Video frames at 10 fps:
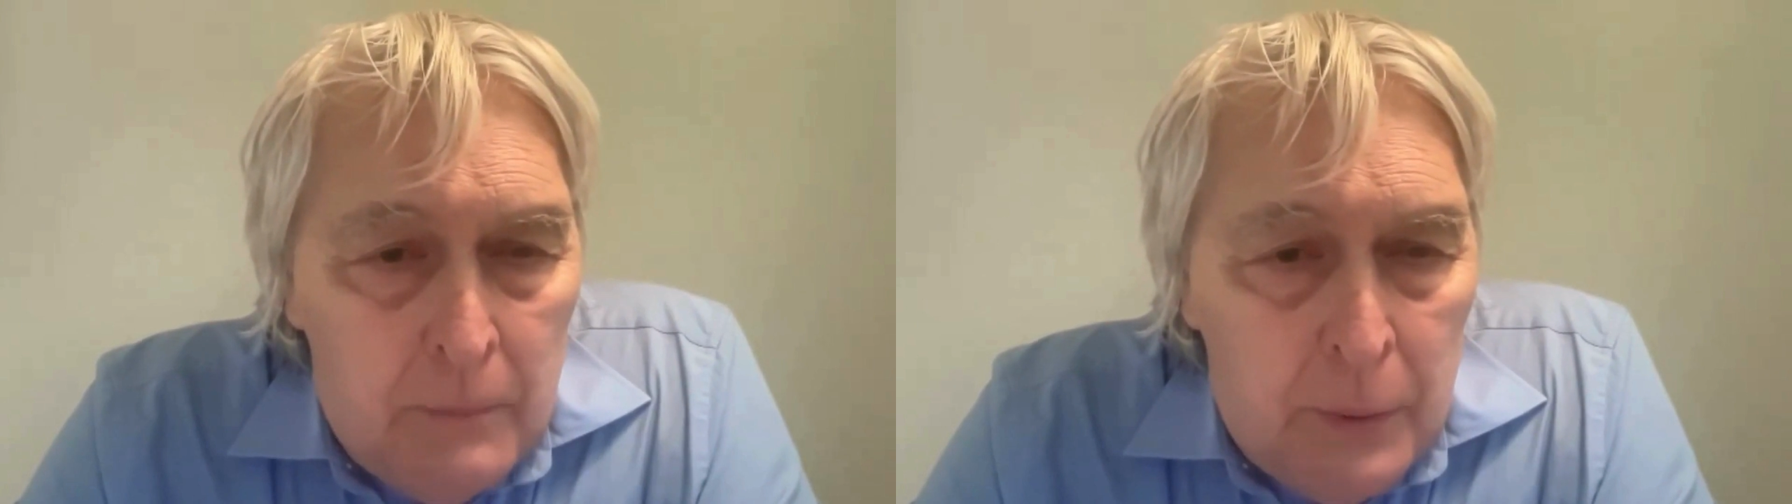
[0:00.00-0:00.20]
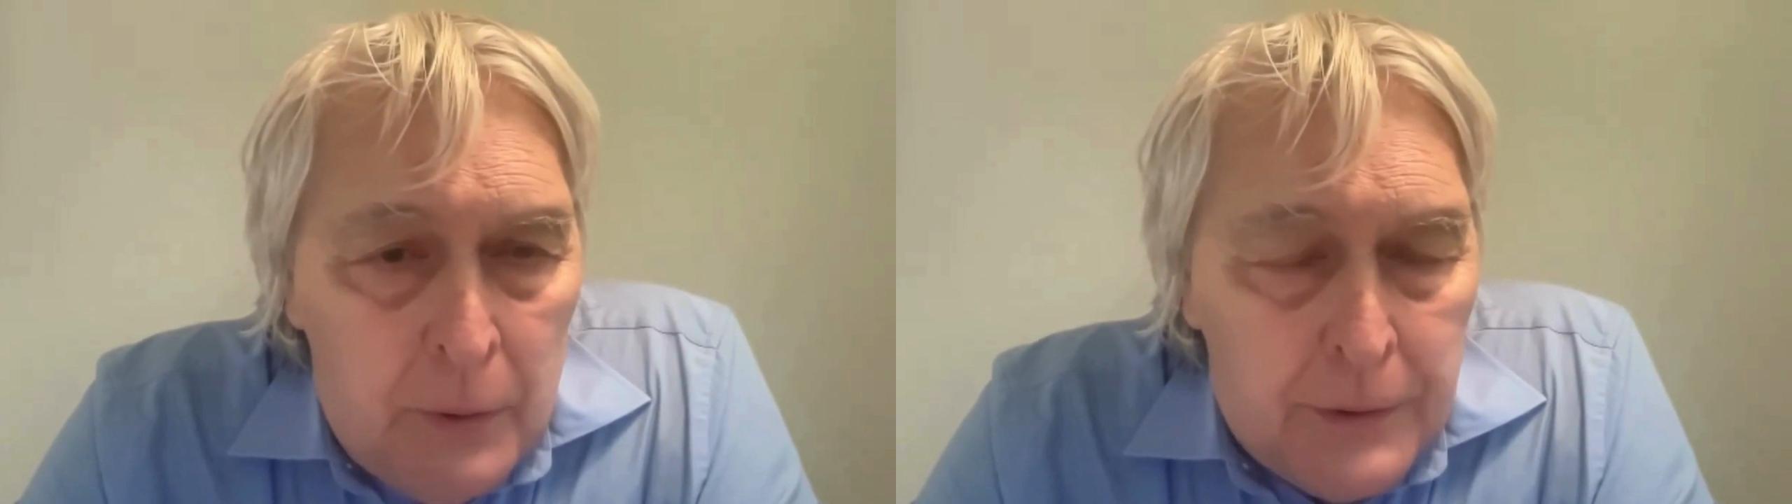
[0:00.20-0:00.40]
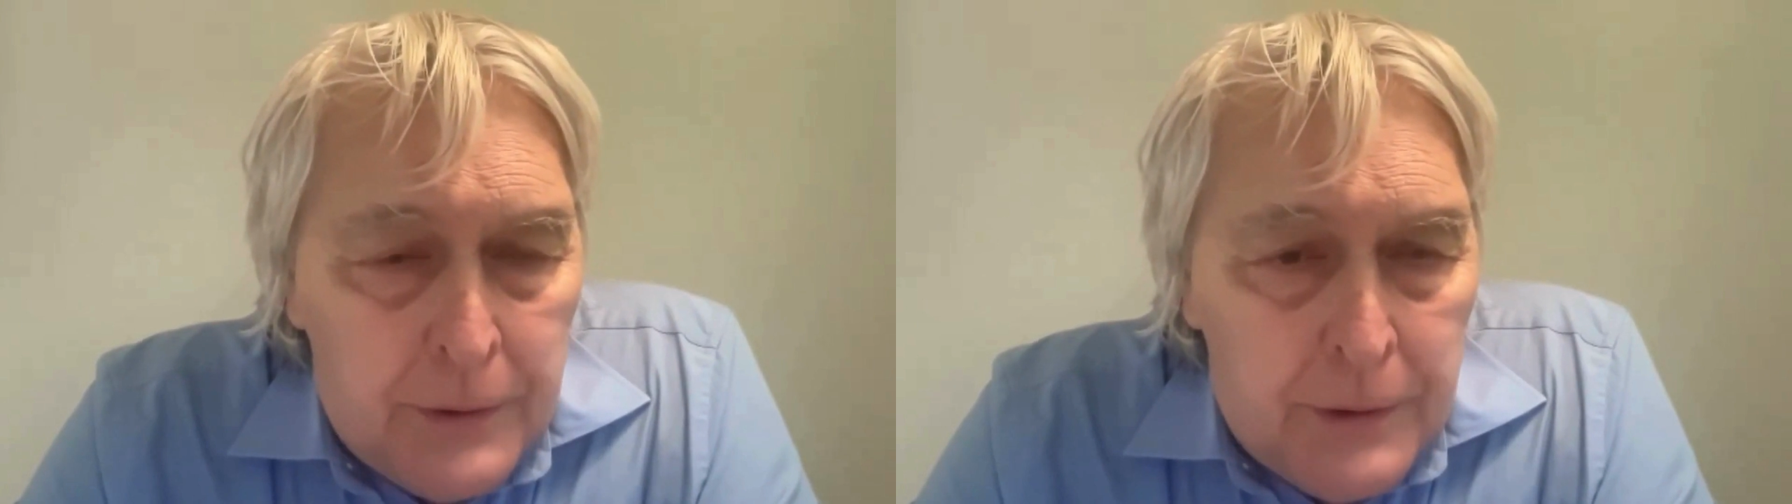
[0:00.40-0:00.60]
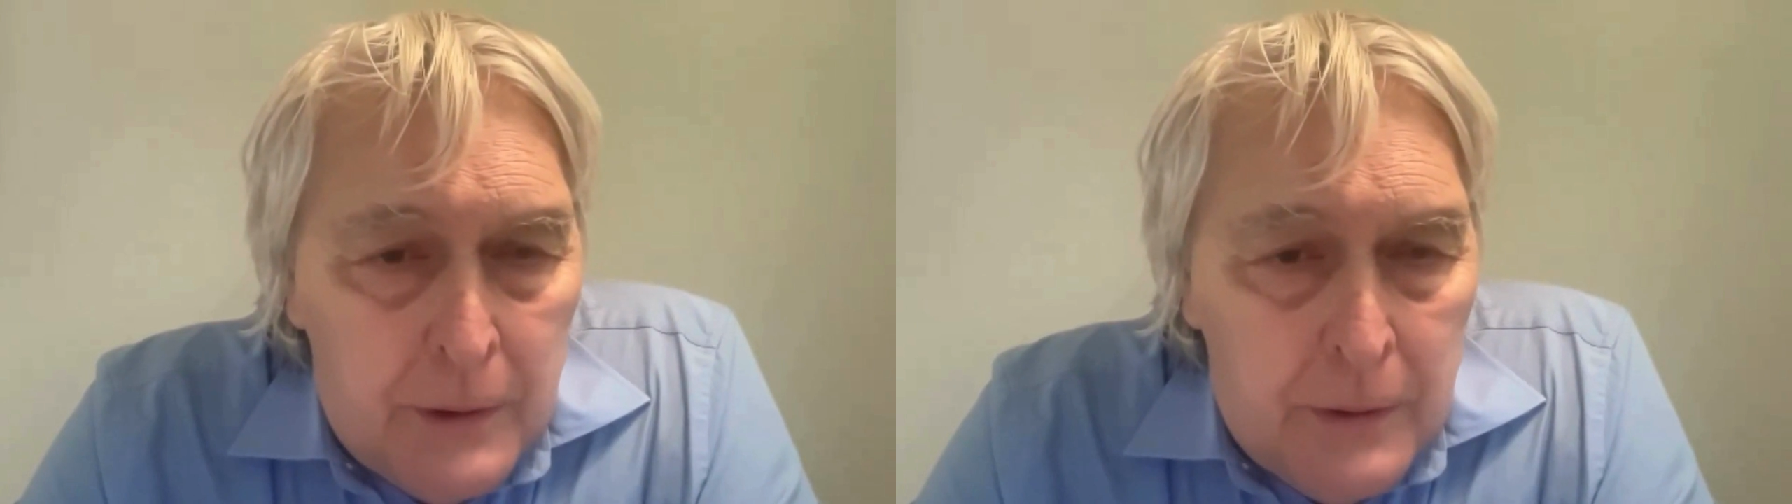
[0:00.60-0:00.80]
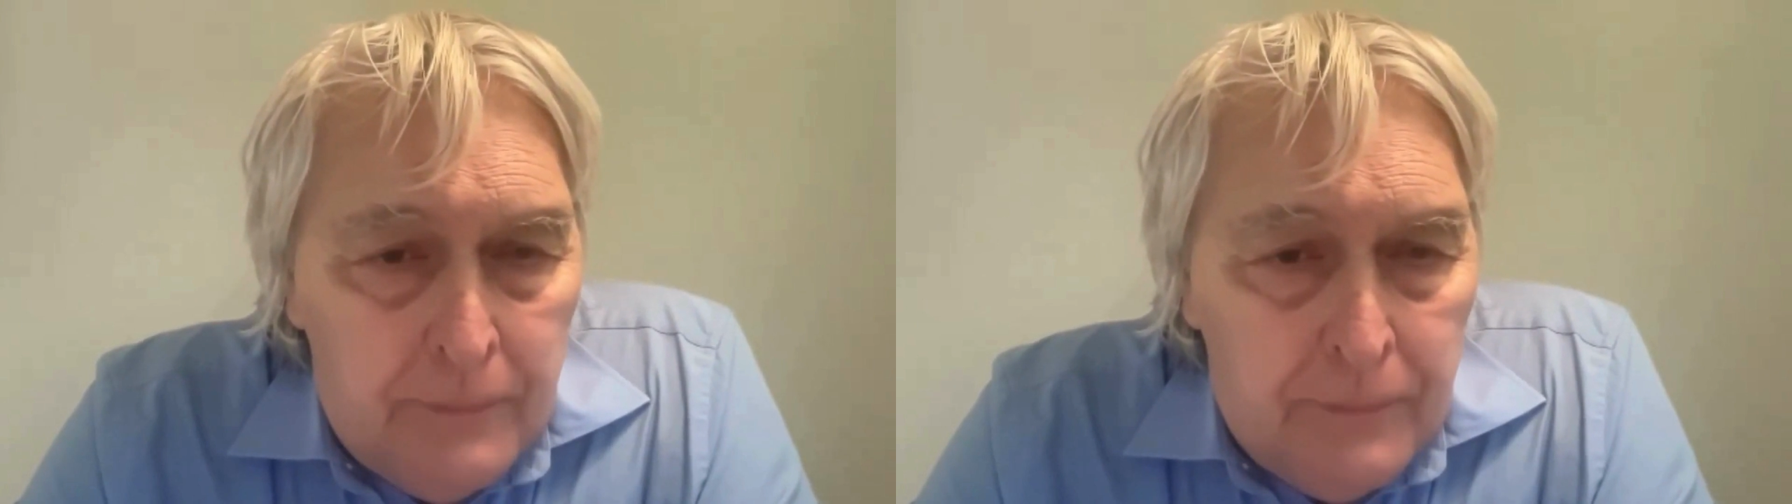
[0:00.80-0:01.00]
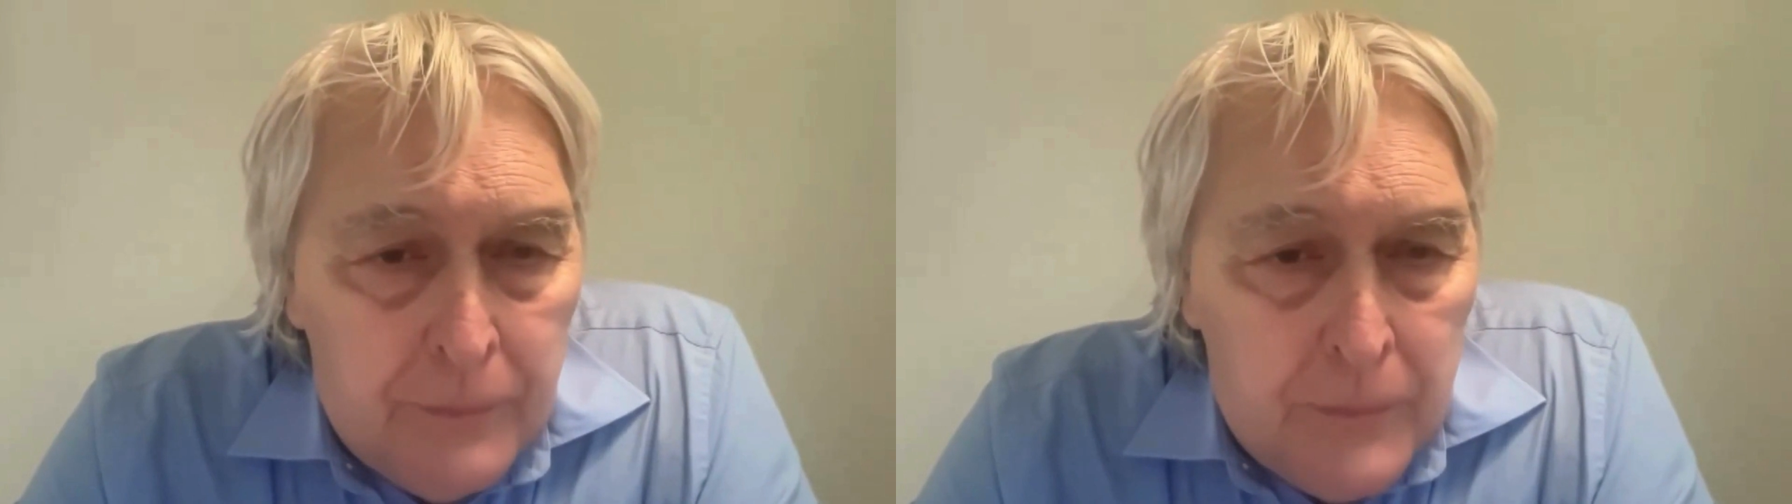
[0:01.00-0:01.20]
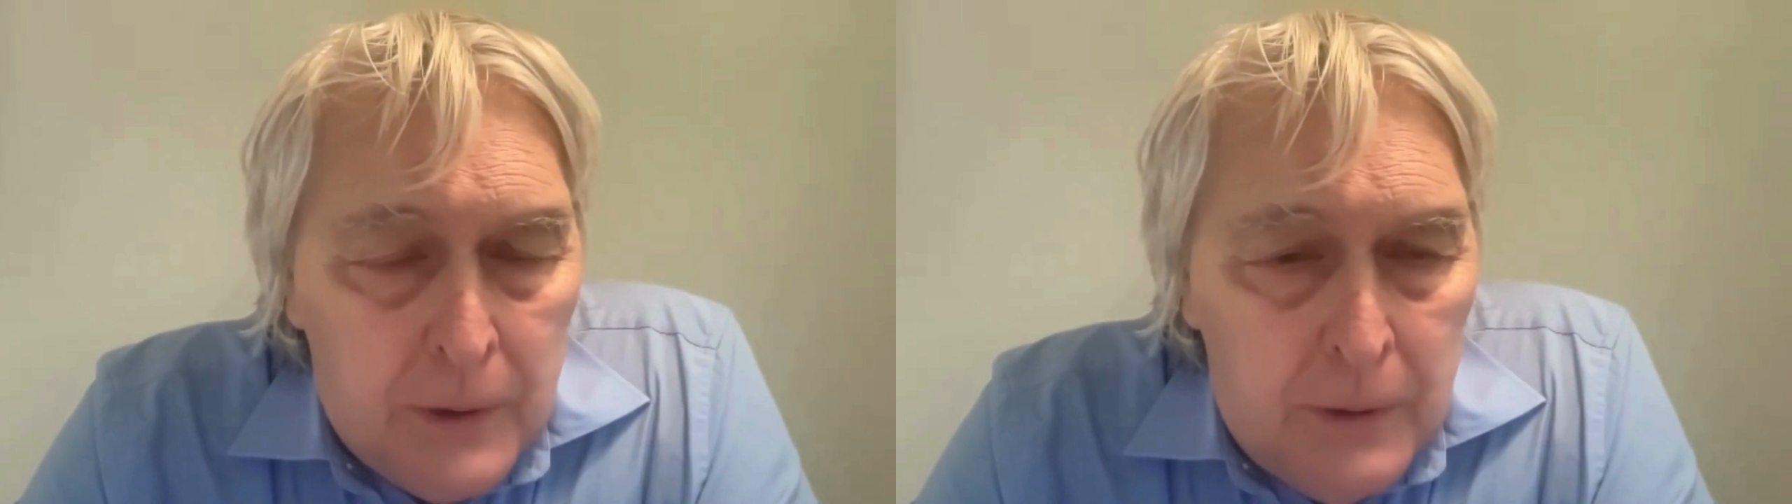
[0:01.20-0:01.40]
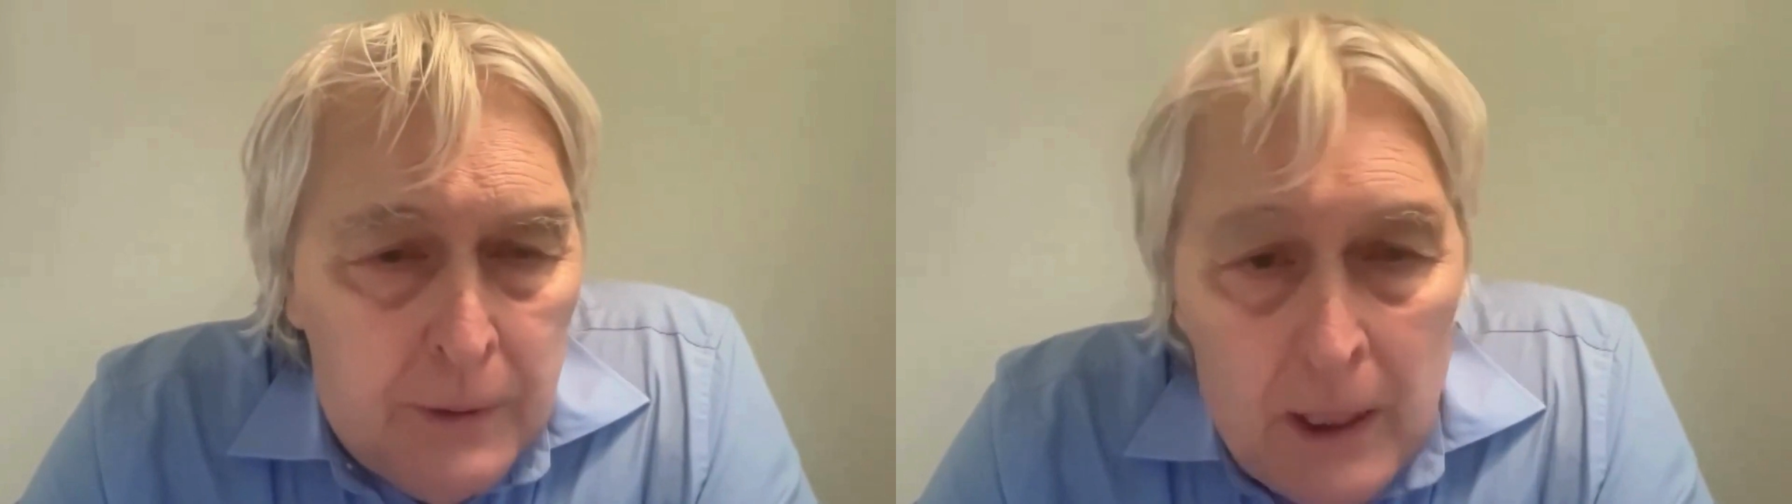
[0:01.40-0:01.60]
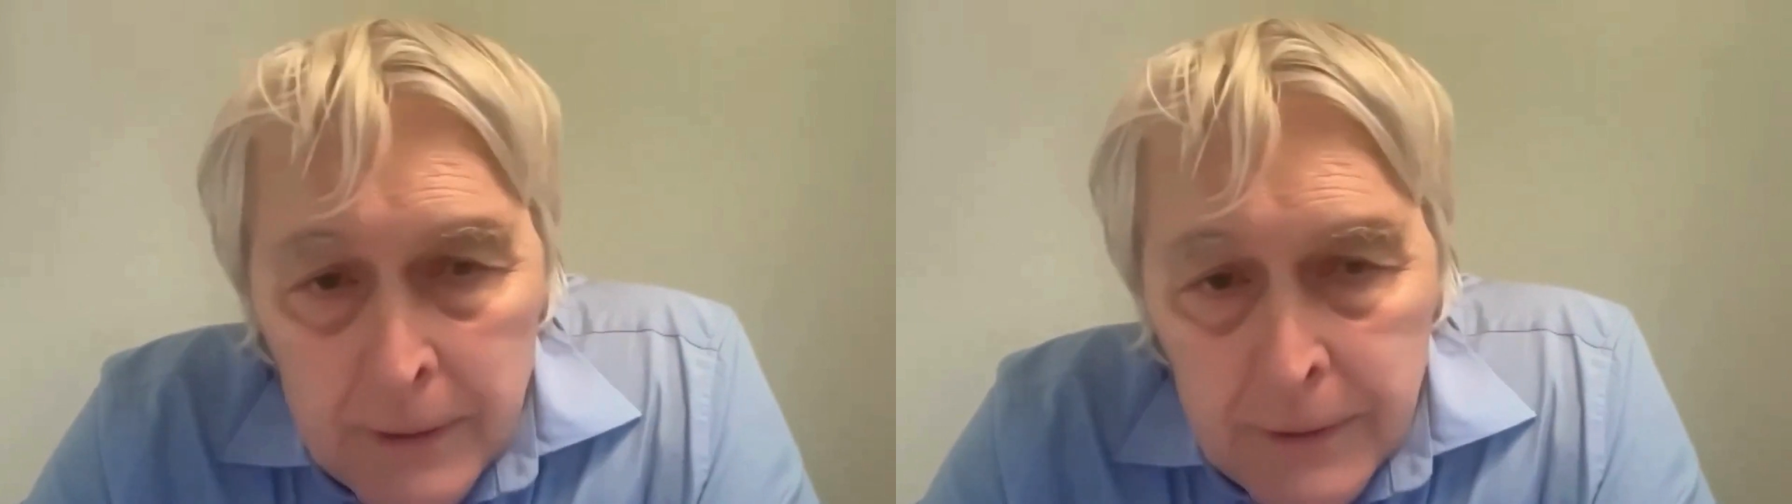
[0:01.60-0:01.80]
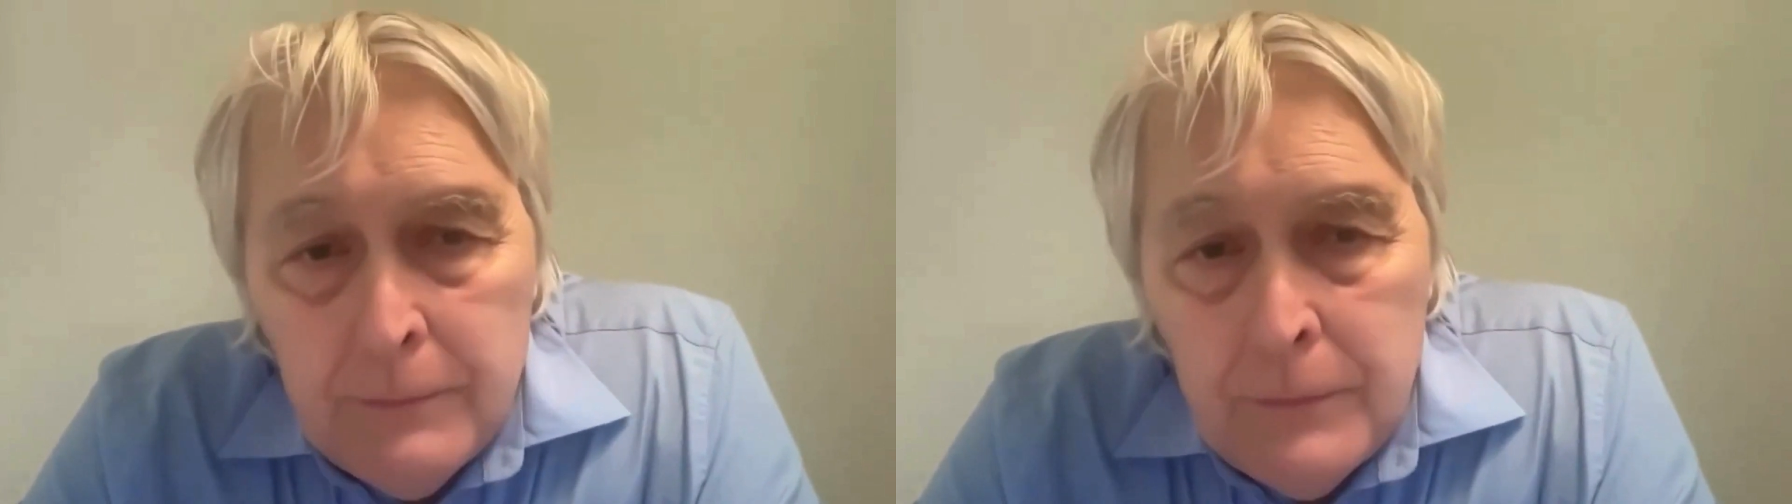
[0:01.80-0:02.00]
But there are
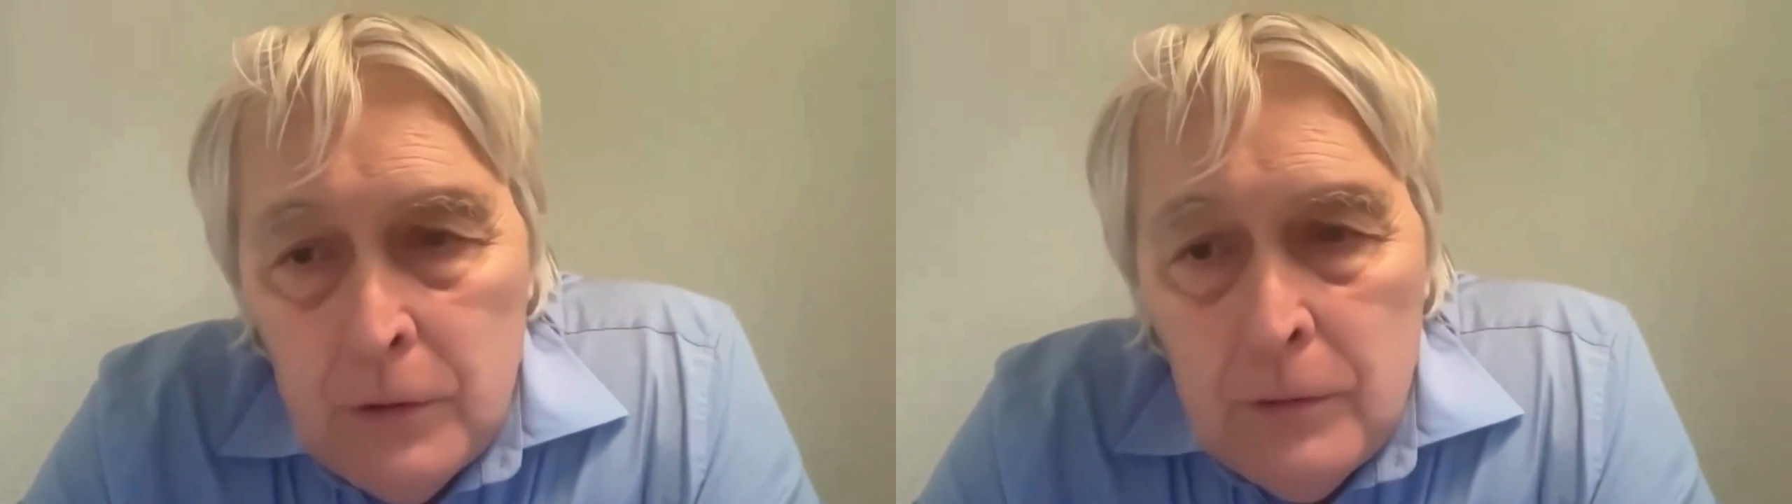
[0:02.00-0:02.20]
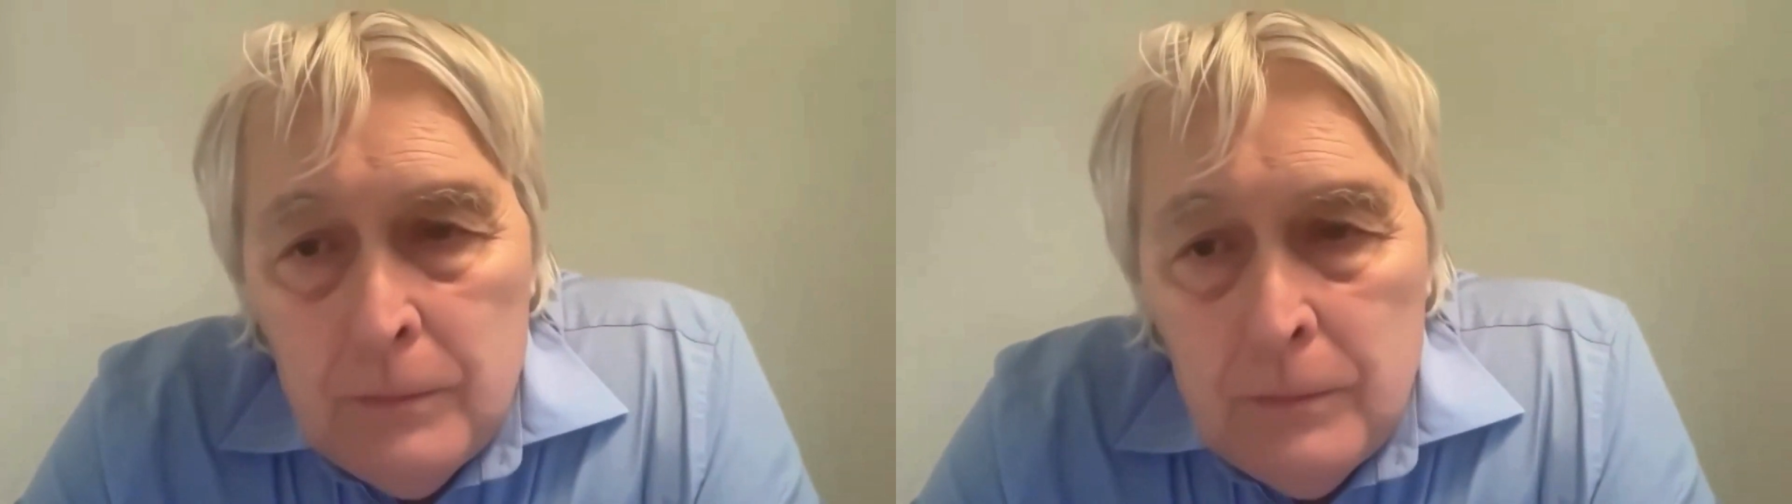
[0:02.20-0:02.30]
some new